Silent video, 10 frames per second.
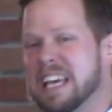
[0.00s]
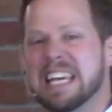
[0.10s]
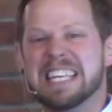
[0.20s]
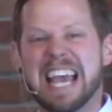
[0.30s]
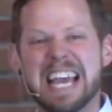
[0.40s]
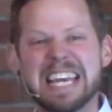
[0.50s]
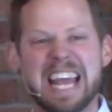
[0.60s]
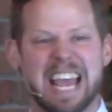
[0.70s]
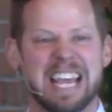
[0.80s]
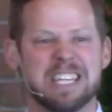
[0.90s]
in a day
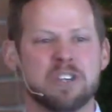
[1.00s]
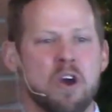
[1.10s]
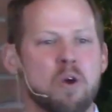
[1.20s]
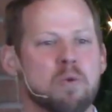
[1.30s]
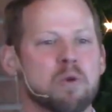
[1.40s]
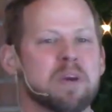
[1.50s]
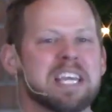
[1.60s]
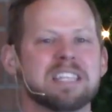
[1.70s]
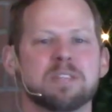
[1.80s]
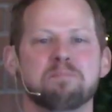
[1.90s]
and age where we
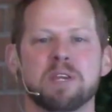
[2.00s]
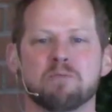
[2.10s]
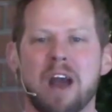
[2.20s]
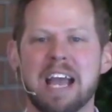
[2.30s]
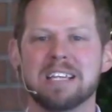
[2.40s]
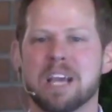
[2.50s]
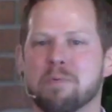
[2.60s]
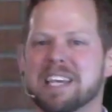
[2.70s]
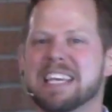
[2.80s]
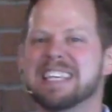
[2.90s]
get to be right, and
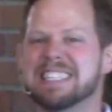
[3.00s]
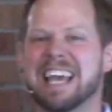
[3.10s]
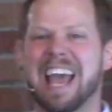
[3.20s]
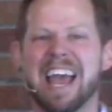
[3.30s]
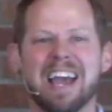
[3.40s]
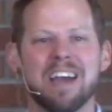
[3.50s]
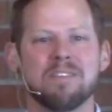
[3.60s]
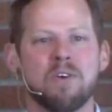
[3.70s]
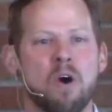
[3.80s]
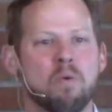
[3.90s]
we get to
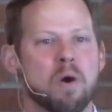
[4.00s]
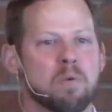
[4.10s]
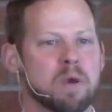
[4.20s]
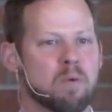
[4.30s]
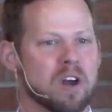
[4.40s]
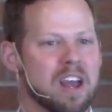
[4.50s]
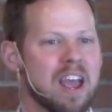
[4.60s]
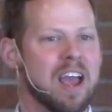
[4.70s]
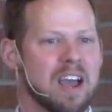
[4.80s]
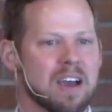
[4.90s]
have what we want to
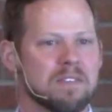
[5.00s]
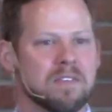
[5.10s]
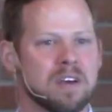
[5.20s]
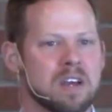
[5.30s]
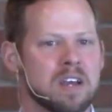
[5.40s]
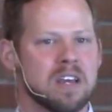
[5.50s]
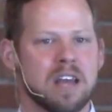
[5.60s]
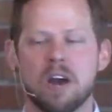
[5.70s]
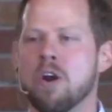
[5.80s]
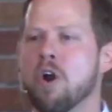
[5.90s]
have.
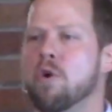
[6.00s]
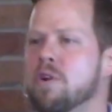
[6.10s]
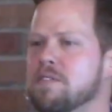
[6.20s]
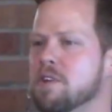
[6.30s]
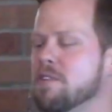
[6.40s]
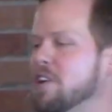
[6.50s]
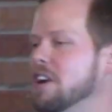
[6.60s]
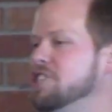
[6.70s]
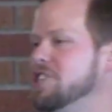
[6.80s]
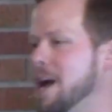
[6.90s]
Now, who of you have
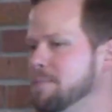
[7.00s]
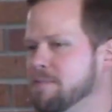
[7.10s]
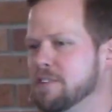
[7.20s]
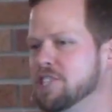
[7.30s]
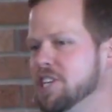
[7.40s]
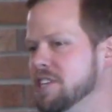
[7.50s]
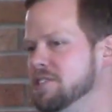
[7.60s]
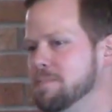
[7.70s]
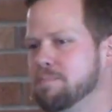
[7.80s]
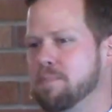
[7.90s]
gone shopping for
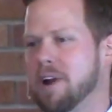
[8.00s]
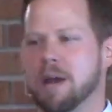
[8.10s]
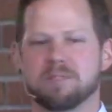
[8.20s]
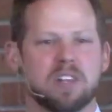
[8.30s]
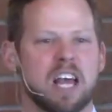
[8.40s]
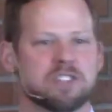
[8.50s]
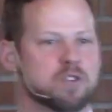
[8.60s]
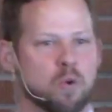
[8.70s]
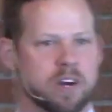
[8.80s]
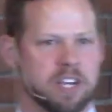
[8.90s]
jeans in perhaps the
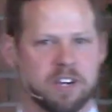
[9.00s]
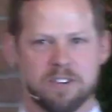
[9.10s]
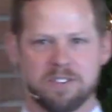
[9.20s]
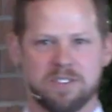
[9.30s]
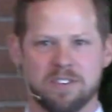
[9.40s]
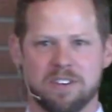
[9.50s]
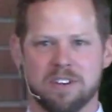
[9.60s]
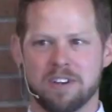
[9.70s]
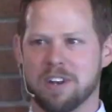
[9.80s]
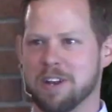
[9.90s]
last 20 years?
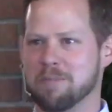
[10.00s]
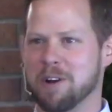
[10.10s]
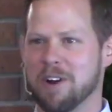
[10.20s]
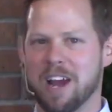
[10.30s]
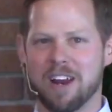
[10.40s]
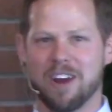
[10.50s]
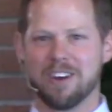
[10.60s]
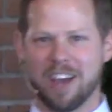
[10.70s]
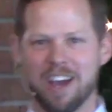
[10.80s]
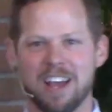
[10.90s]
Anybody, right?
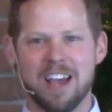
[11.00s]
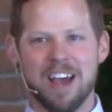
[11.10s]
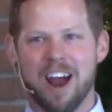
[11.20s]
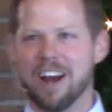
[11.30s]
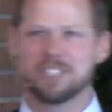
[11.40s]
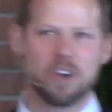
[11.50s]
Okay? All right,